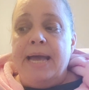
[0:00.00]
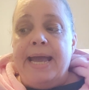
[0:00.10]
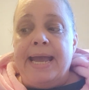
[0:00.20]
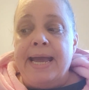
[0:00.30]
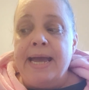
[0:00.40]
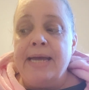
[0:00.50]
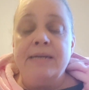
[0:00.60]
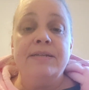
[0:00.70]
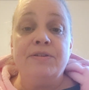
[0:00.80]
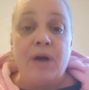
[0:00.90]

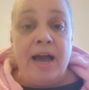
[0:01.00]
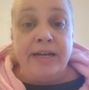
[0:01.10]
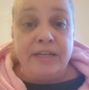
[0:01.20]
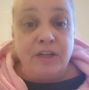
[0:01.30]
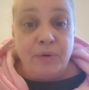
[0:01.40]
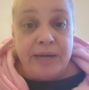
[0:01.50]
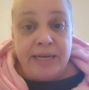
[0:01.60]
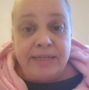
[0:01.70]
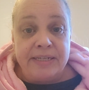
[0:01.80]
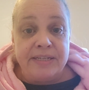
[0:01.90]
and I could go ahead
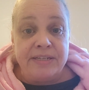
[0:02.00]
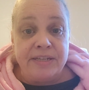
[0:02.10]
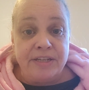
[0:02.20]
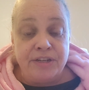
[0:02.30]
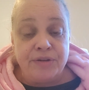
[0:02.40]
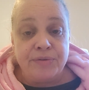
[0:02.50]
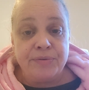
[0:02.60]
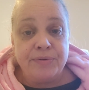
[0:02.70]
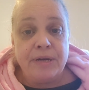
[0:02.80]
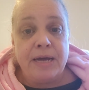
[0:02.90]
and continue
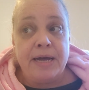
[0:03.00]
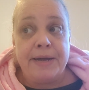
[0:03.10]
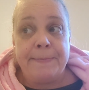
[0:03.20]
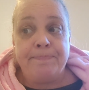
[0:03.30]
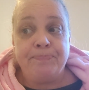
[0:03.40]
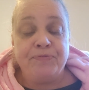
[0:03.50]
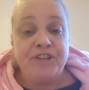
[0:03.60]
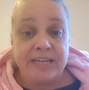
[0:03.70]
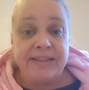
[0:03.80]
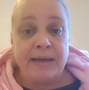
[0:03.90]
to
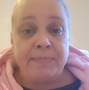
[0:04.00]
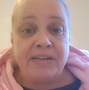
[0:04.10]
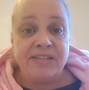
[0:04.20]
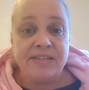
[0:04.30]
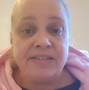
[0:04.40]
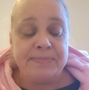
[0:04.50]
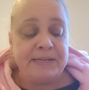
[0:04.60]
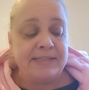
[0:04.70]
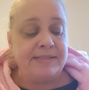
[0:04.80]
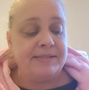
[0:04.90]
get that medicine
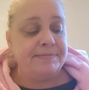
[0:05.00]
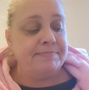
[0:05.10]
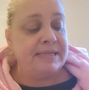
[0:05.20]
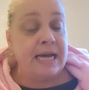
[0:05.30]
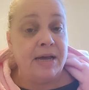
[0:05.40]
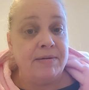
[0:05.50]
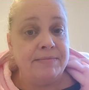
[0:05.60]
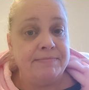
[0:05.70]
dispensed. Now,